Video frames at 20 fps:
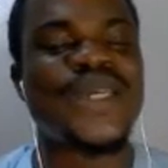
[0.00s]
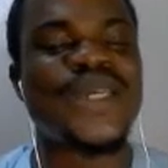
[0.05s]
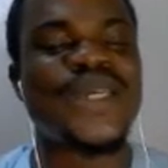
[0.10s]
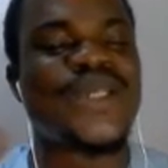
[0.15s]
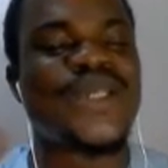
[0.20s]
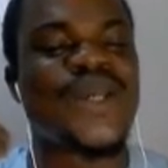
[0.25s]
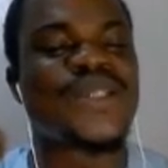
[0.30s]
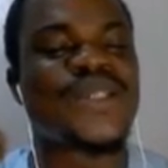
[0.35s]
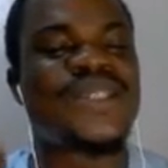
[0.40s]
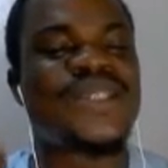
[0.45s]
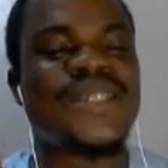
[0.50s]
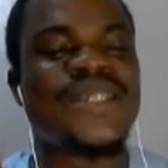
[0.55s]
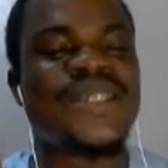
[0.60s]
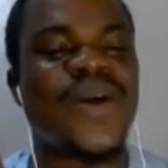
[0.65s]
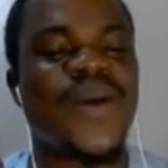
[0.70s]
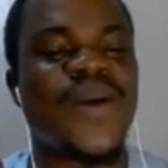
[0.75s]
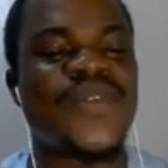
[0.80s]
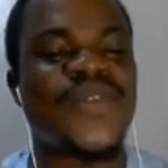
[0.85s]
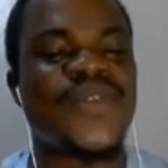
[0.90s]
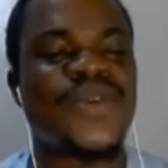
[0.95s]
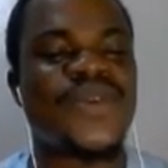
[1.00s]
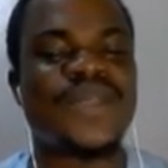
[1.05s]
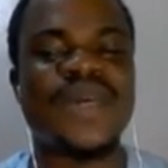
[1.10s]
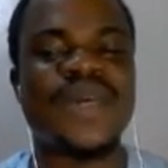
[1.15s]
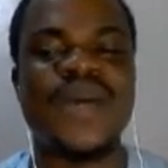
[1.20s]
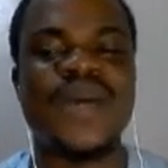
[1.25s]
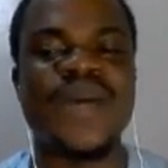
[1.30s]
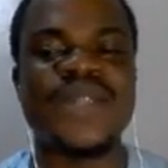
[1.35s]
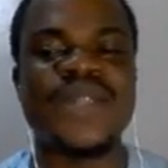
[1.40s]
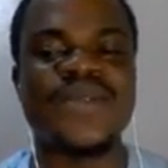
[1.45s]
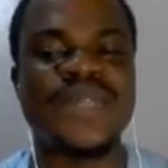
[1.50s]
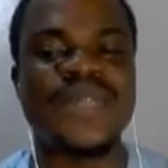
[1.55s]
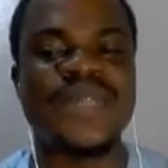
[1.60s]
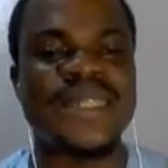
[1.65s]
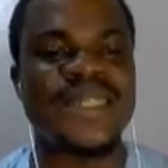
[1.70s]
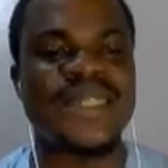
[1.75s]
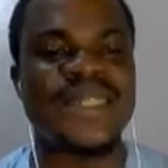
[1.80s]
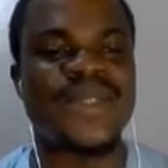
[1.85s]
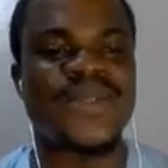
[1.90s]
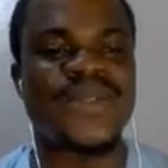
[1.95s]
It's just the audio they want to
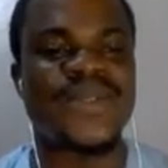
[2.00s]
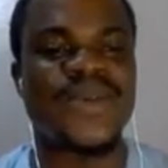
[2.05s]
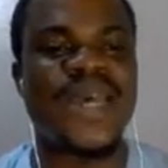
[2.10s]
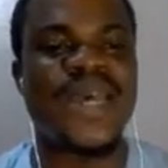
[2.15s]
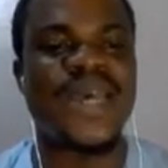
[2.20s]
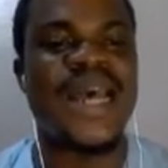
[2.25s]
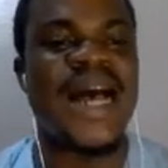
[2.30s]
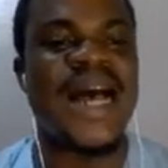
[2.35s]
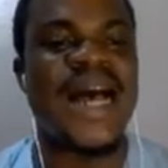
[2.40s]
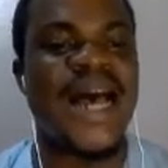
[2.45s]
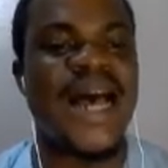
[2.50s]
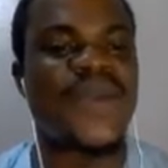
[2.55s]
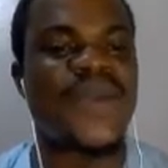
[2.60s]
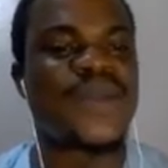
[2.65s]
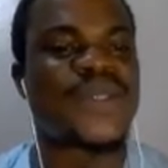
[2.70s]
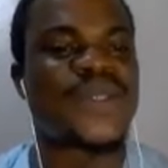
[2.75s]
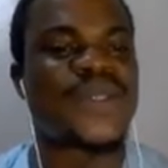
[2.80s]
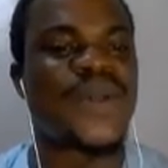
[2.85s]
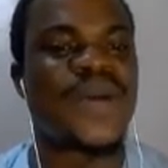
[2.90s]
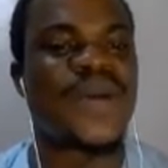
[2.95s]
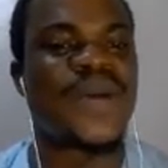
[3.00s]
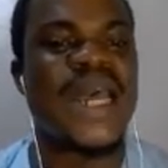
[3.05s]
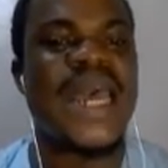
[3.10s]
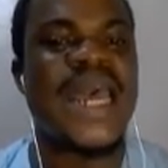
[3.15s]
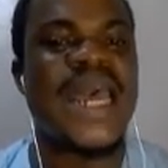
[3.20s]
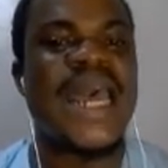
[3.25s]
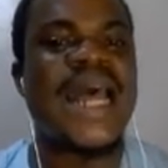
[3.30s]
listen to, how you talk.